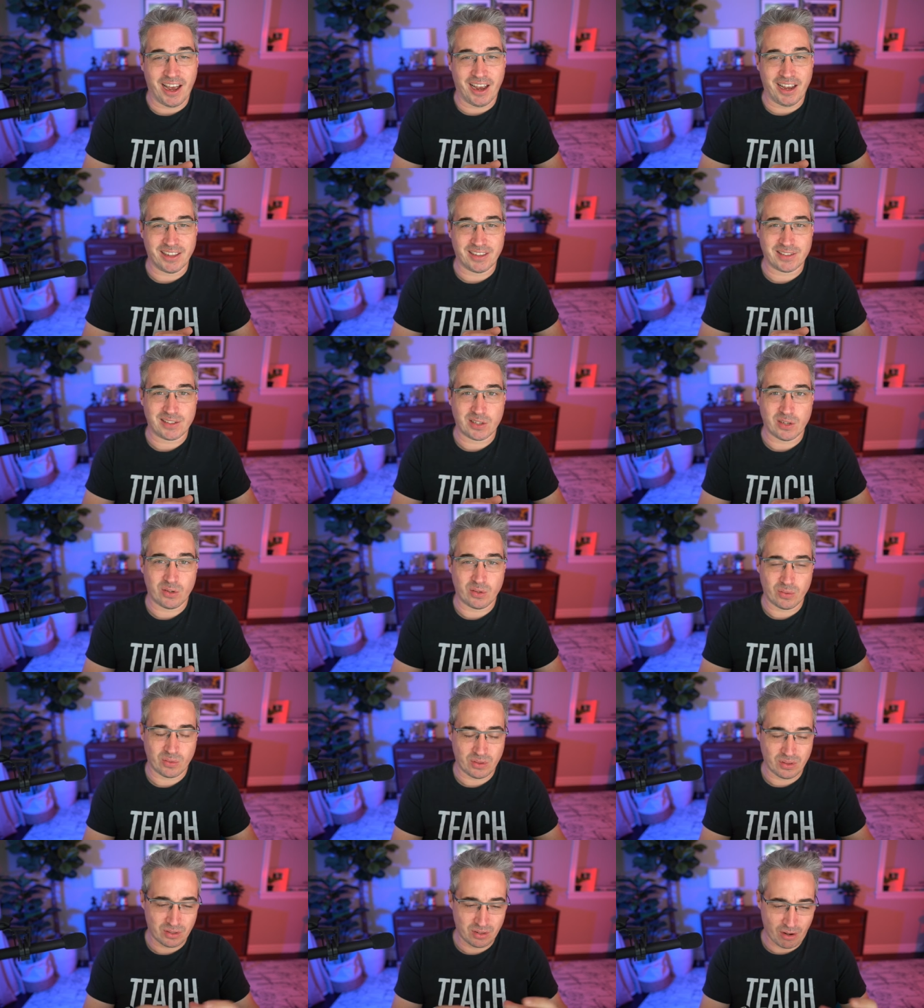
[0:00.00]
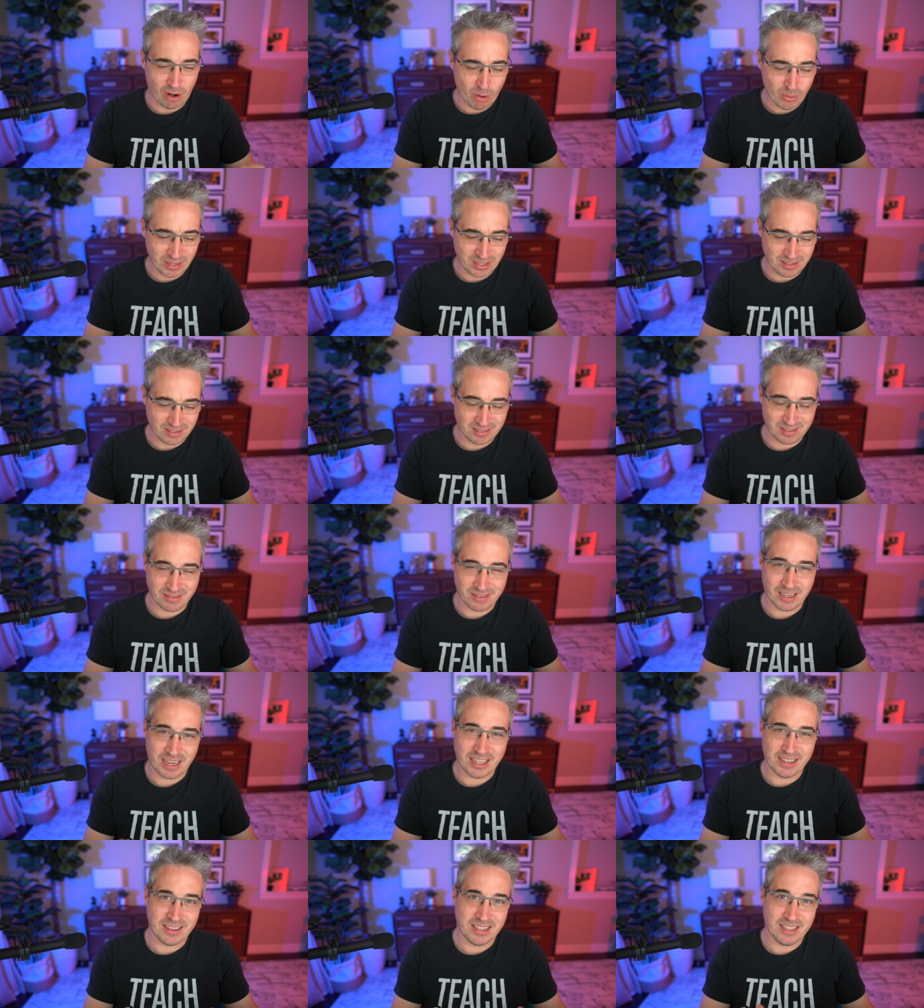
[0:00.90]
And so they're
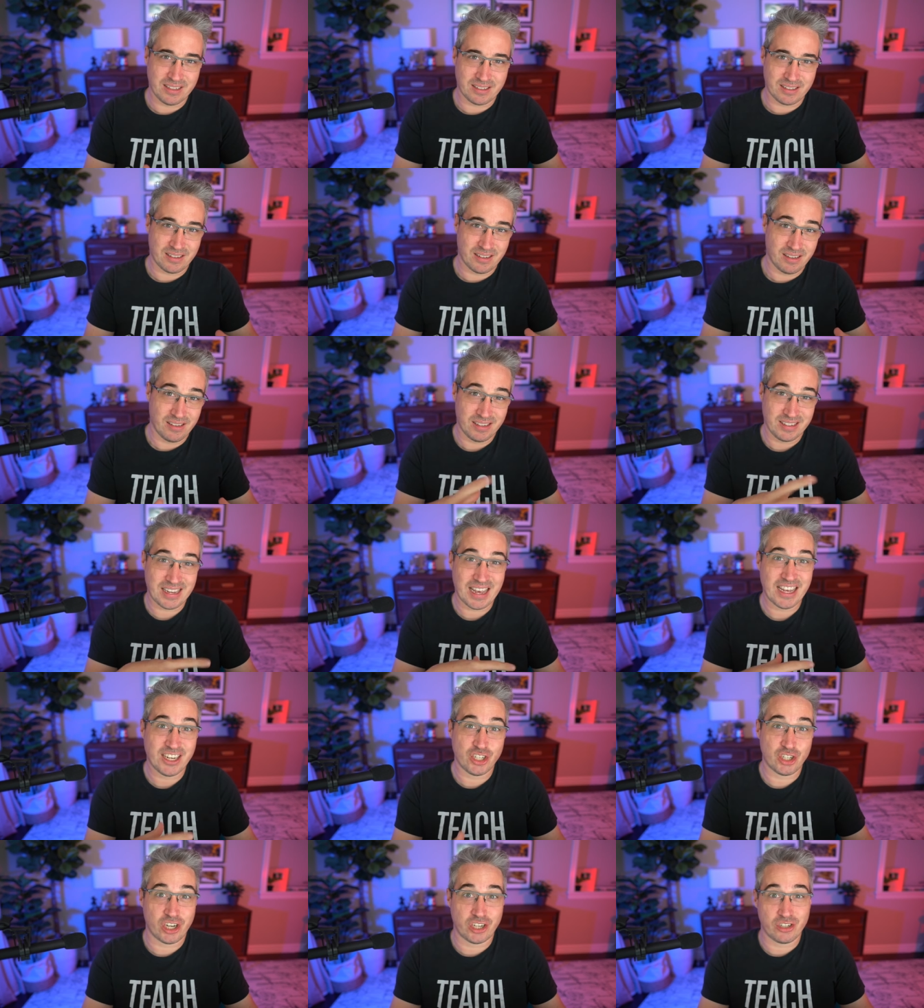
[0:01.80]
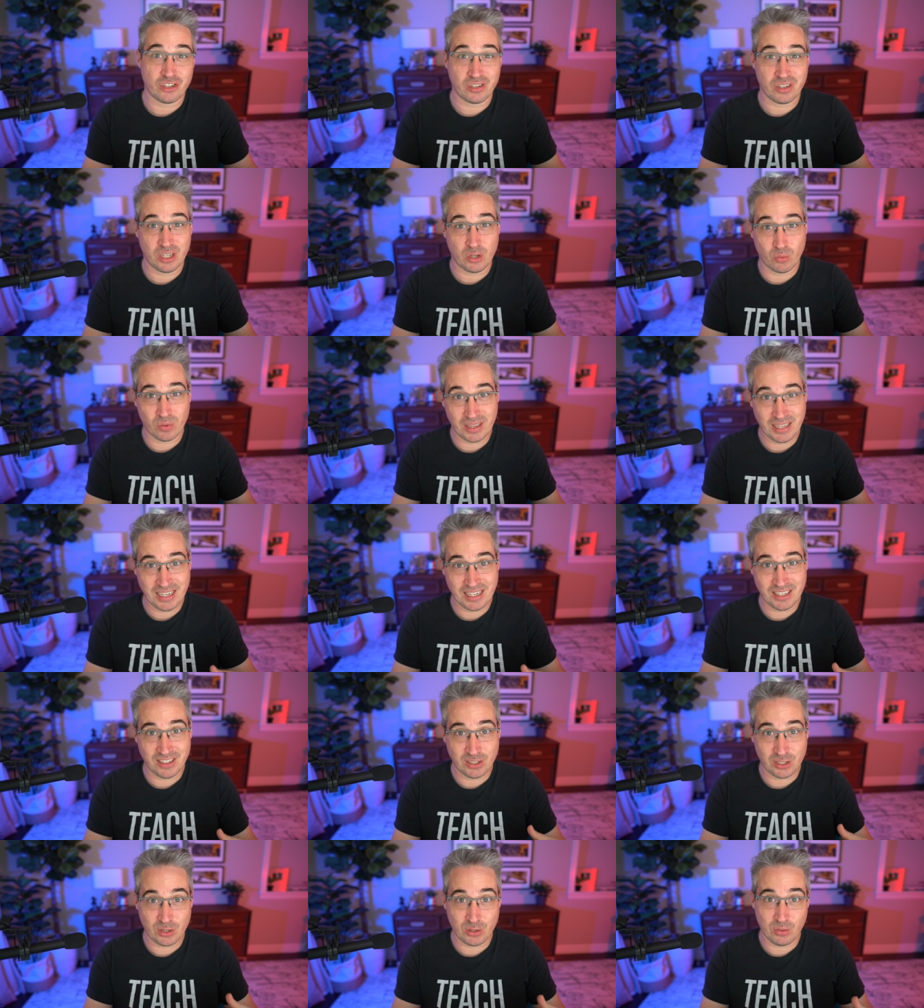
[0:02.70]
always at least tangentially
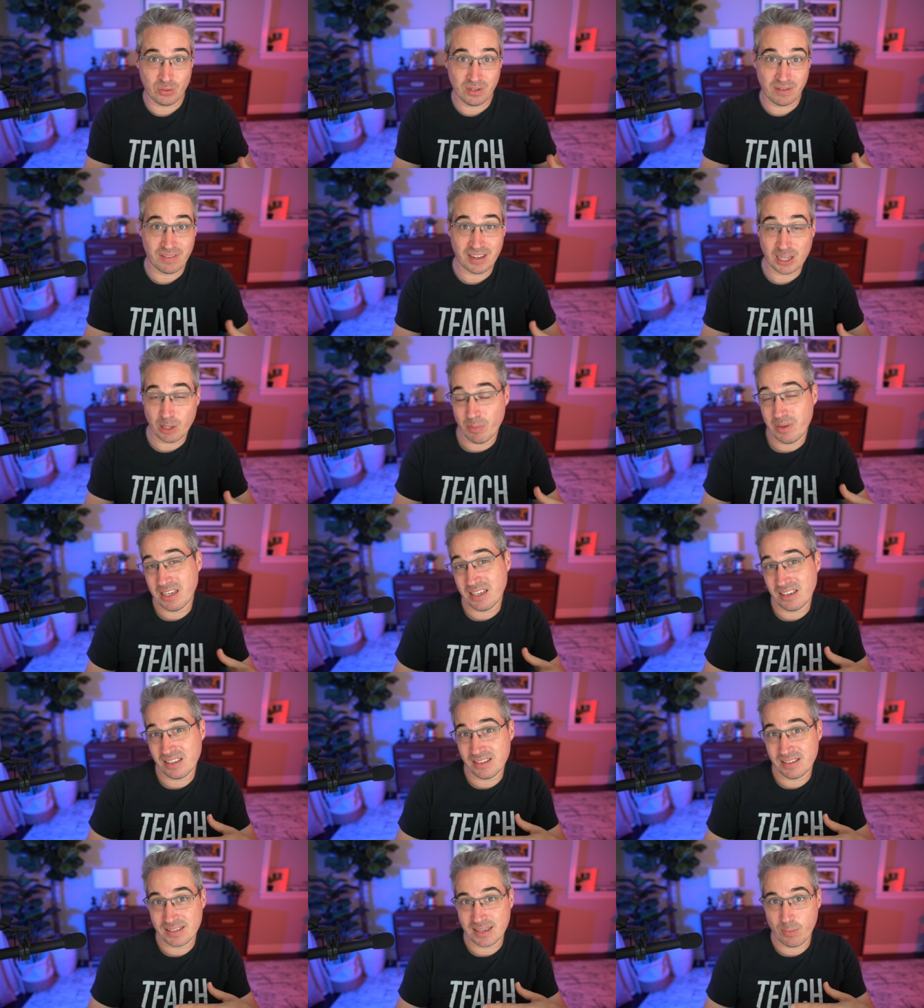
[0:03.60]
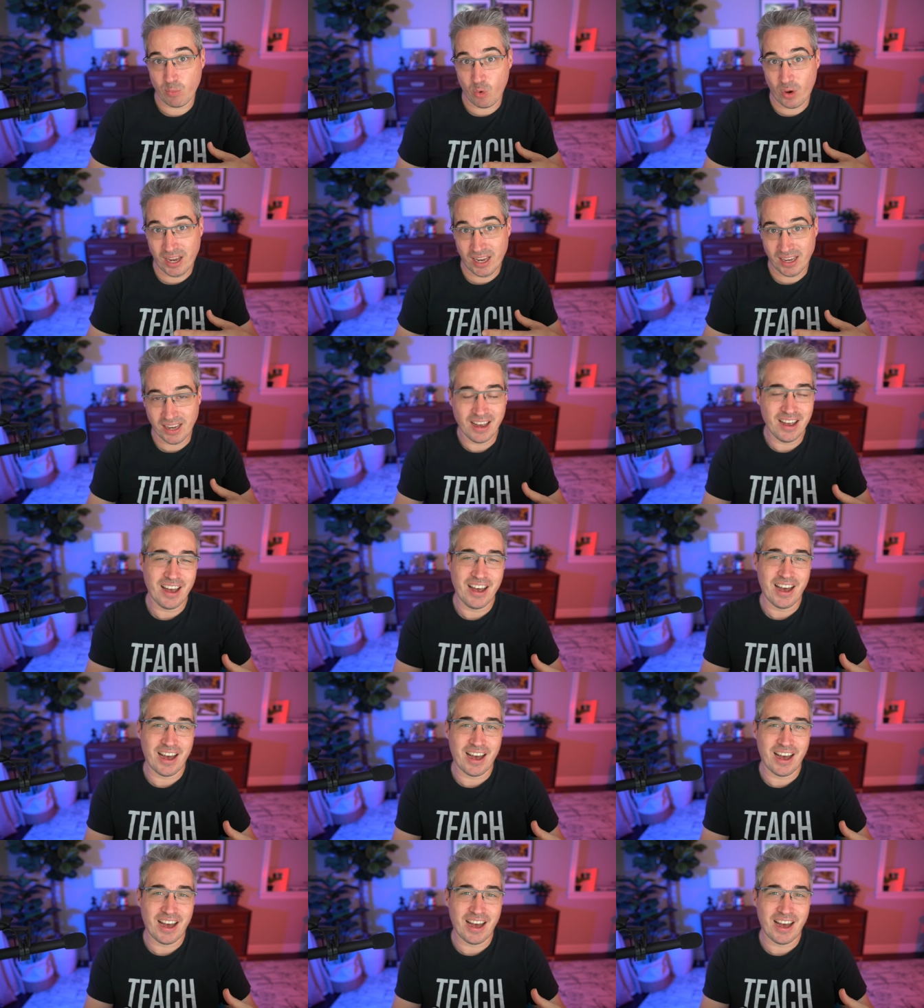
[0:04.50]
related to development in some way,